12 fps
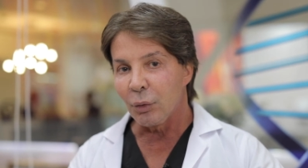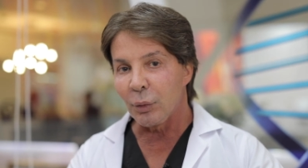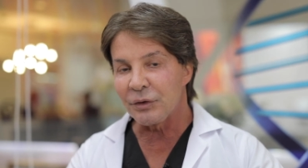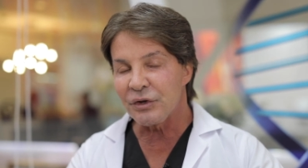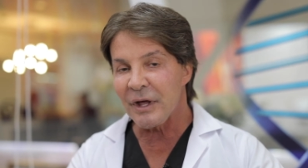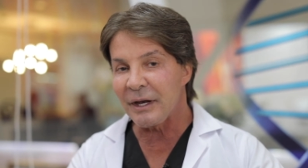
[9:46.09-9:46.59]

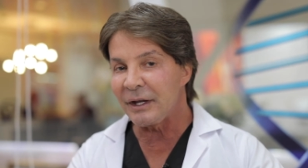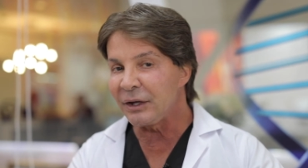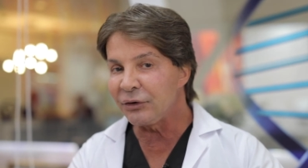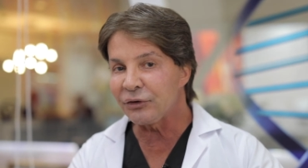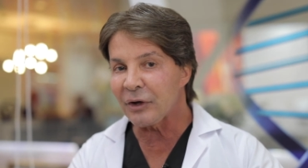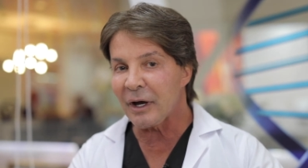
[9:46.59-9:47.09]
which then
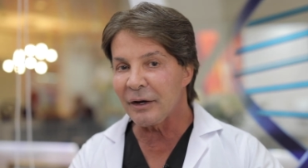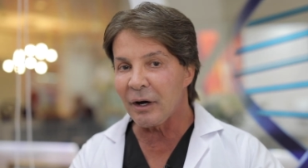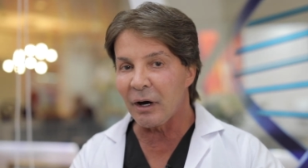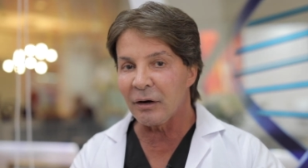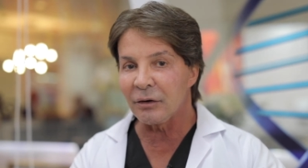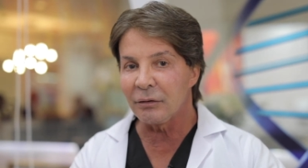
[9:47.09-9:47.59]
inside
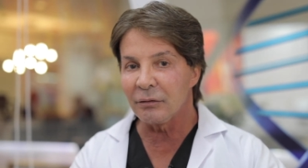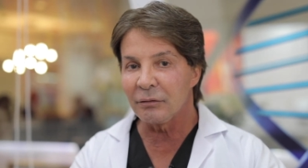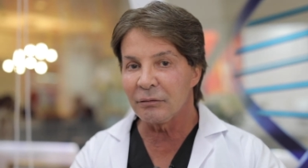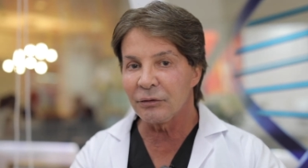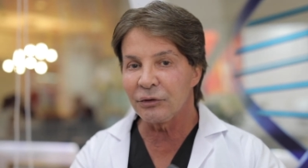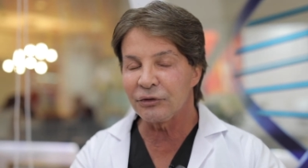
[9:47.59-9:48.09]
our
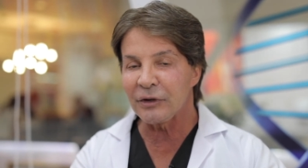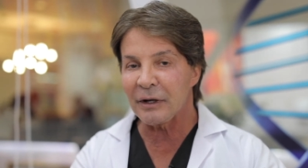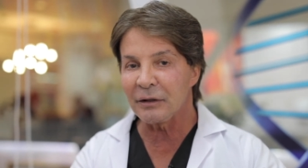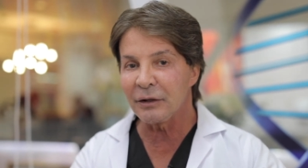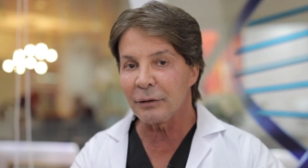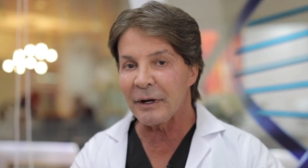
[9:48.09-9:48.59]

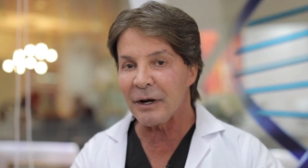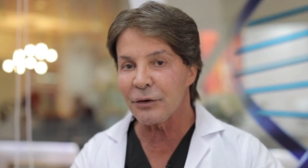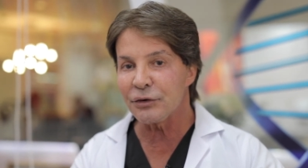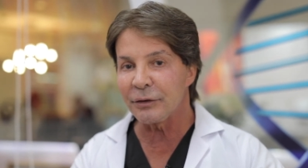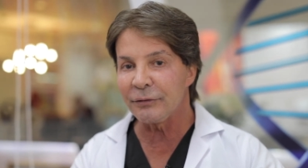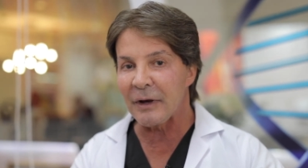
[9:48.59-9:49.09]
cellular
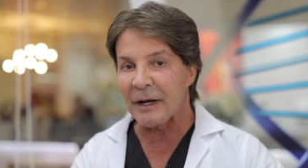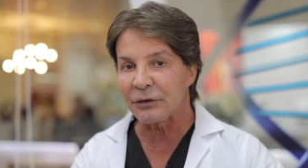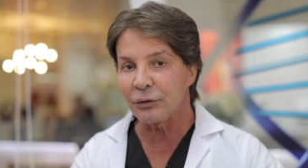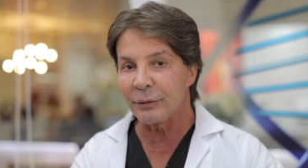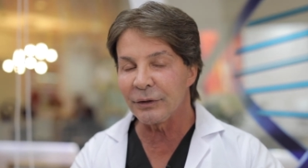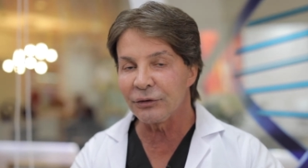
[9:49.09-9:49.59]
energy
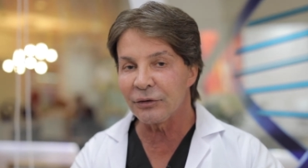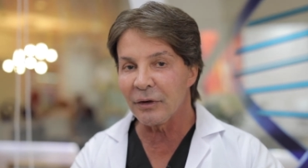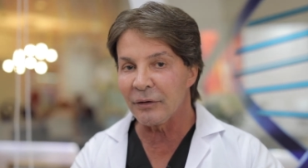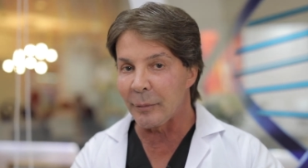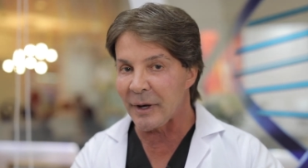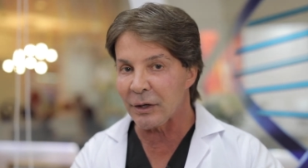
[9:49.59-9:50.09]
factories,
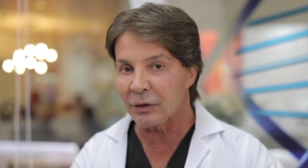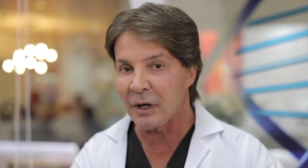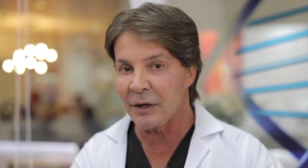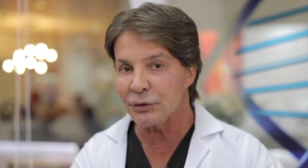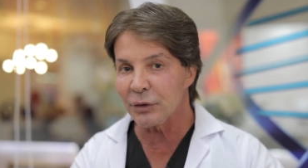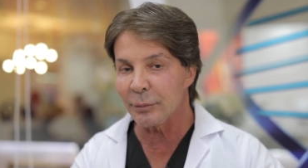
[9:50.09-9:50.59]
the
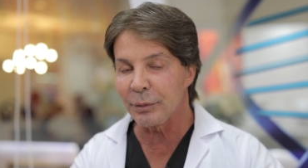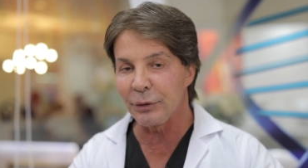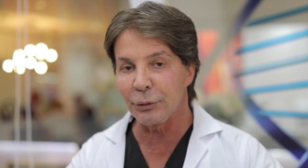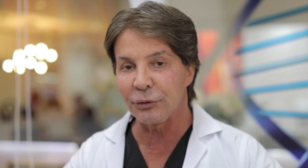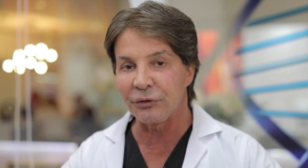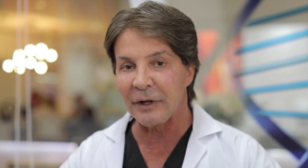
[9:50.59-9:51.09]
mitochondria,
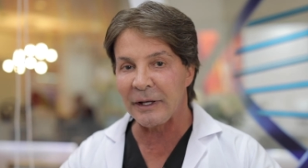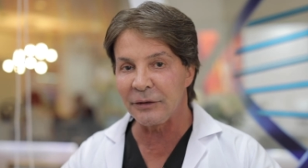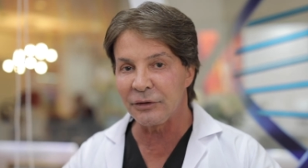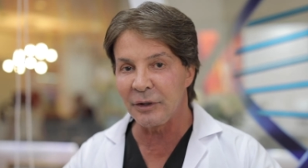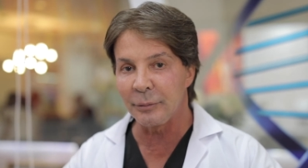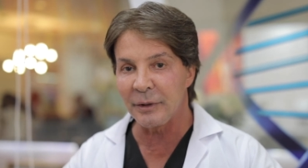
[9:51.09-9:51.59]
produces
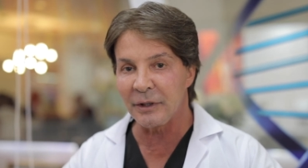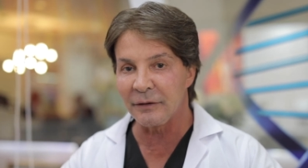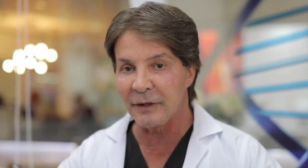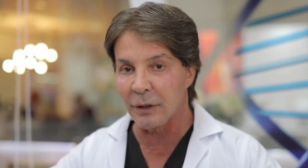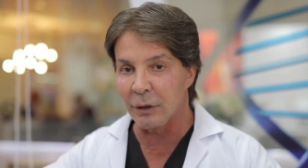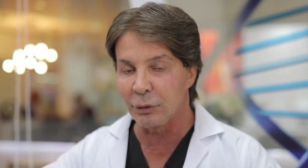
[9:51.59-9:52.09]
ATP,
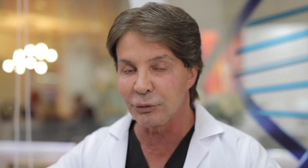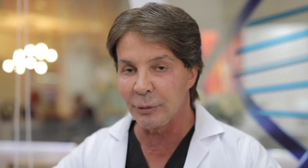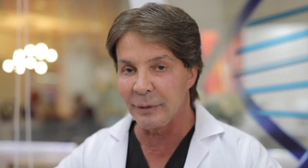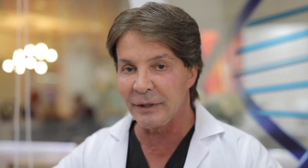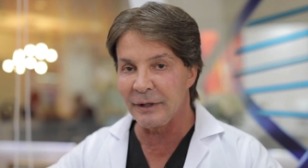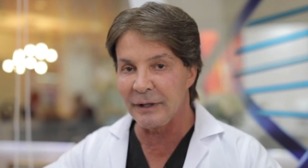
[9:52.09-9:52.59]
the
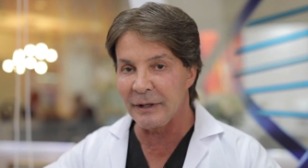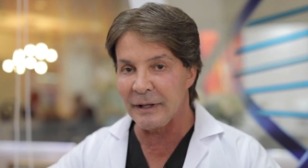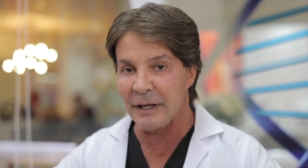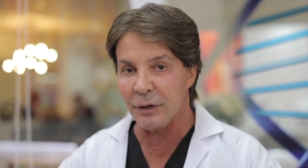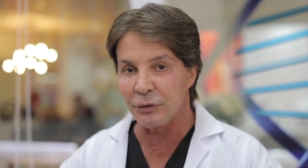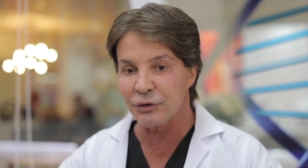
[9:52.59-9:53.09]
ultimate
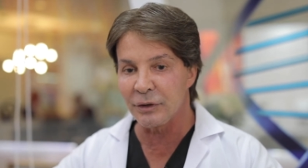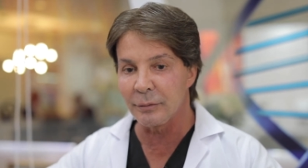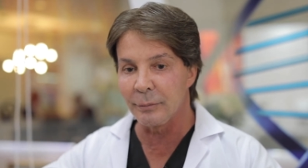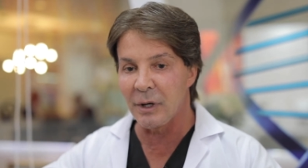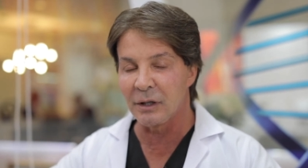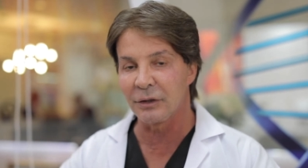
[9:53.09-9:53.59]
energy
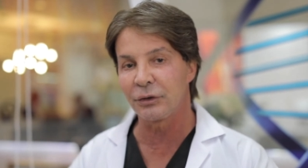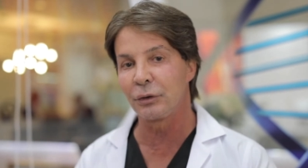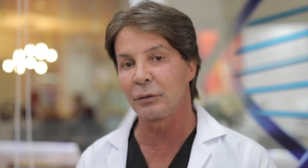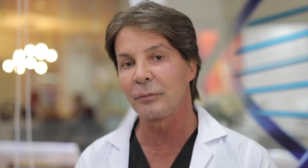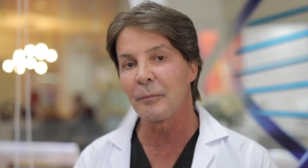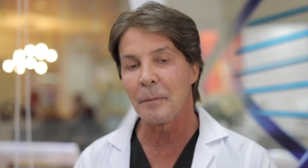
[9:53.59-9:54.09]

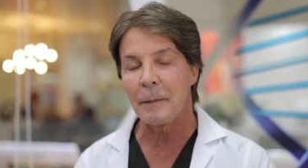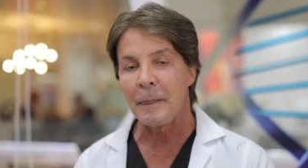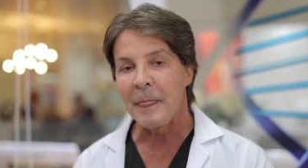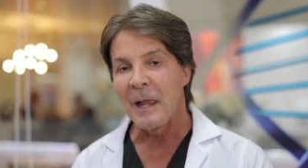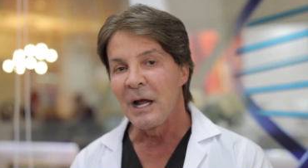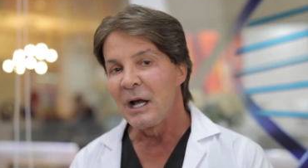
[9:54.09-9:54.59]
molecule.
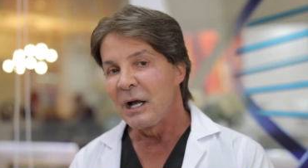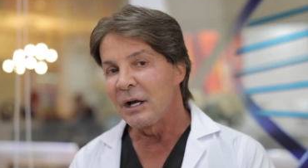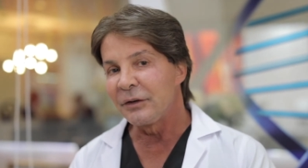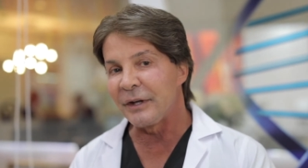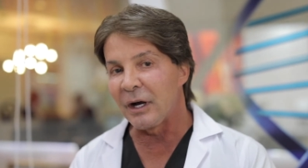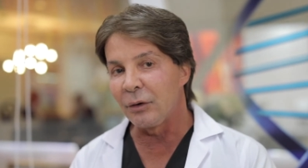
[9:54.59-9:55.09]

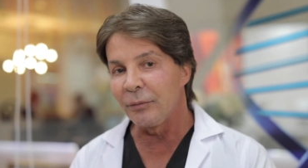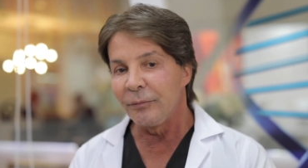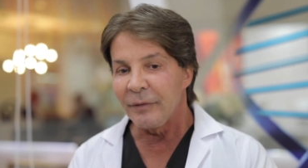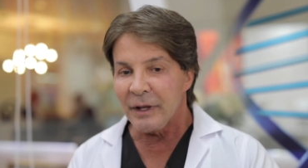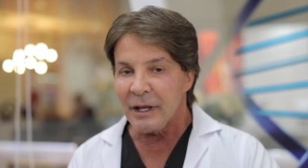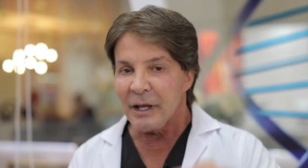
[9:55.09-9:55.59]
Now,
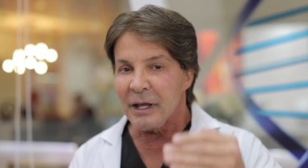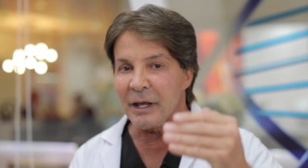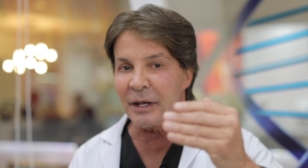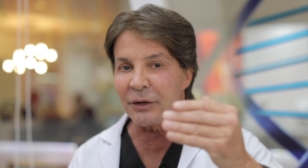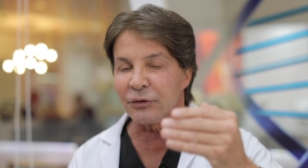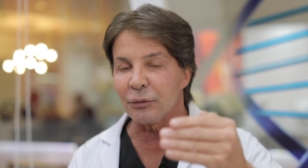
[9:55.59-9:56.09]

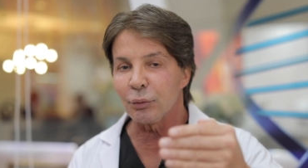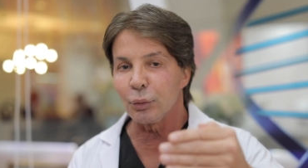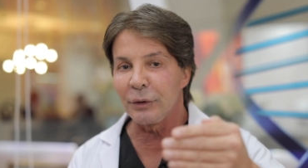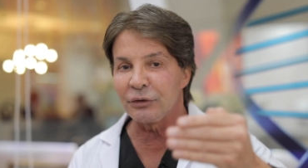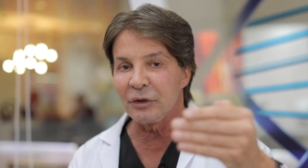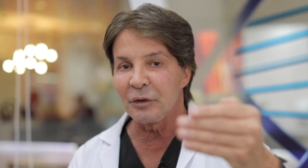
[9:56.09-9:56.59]
it has
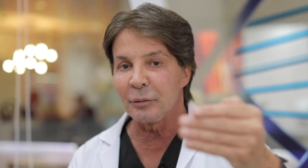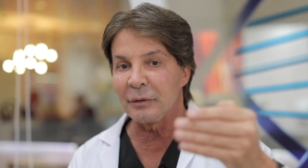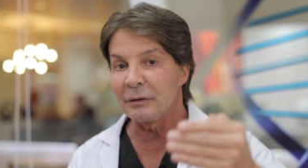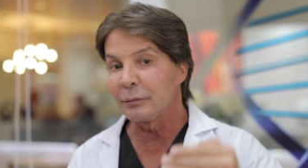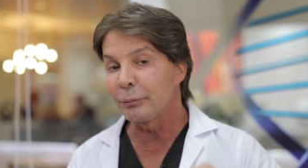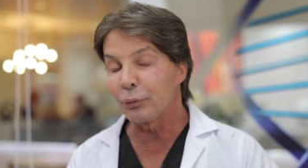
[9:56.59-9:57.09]
recently
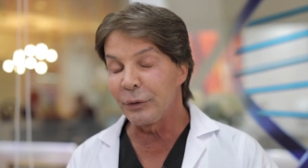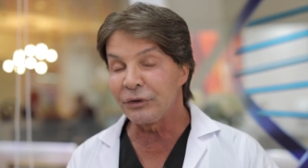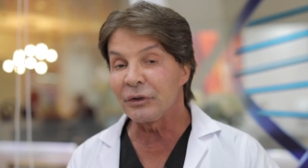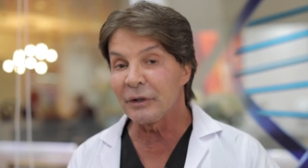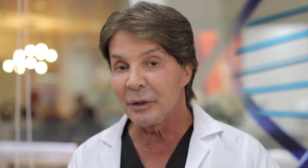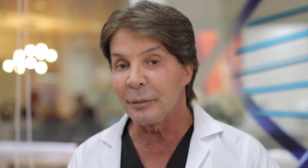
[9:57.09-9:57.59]

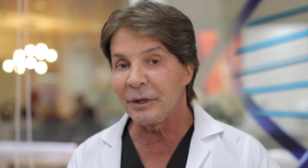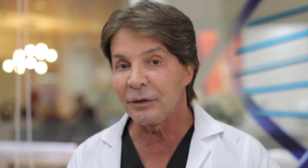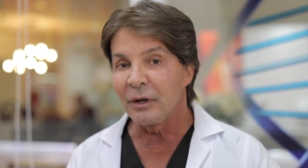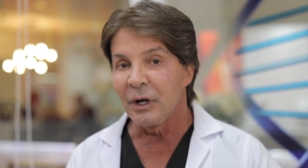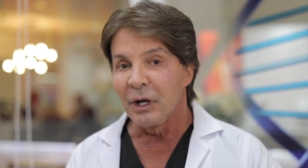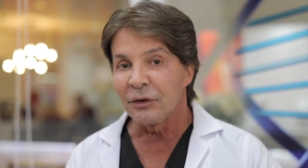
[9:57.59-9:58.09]
recently
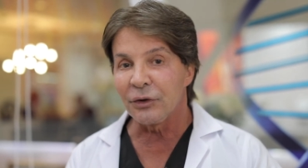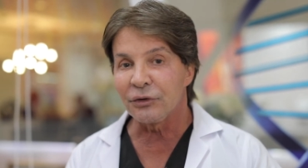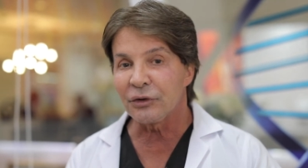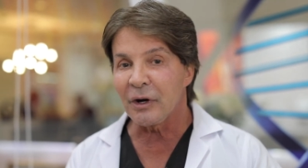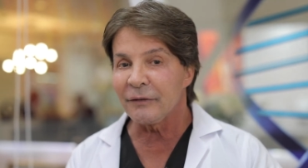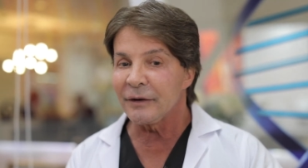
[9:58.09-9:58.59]
been
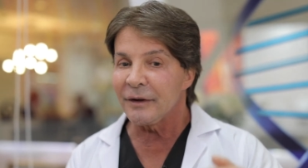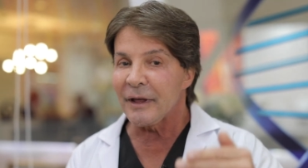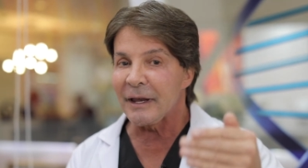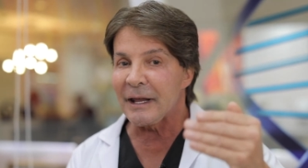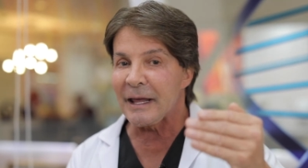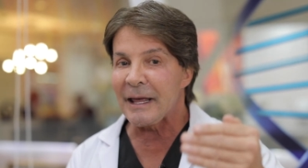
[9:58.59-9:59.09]
discovered
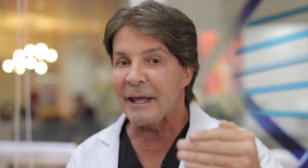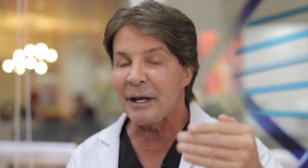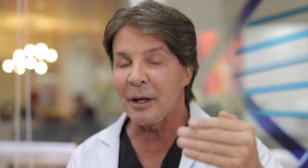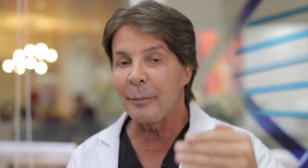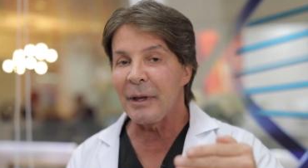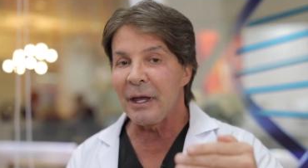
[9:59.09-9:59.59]
that
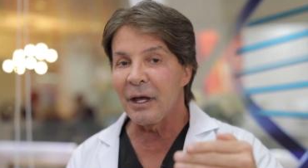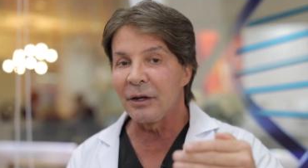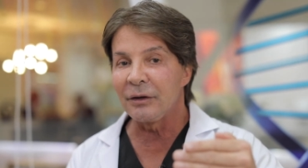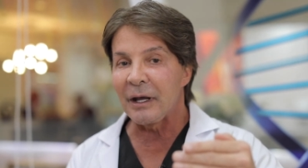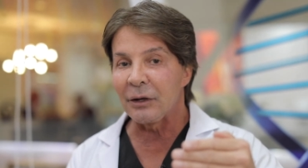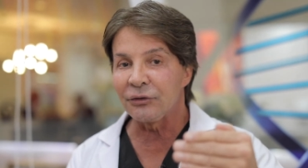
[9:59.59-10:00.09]

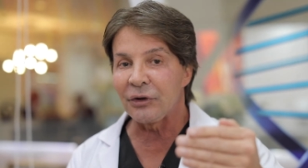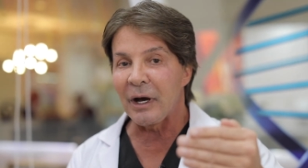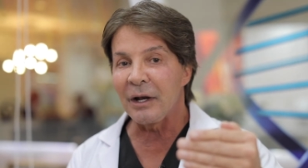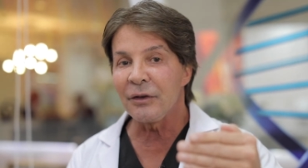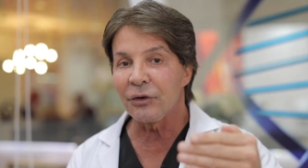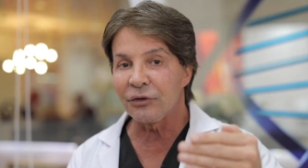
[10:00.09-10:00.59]
NMN outside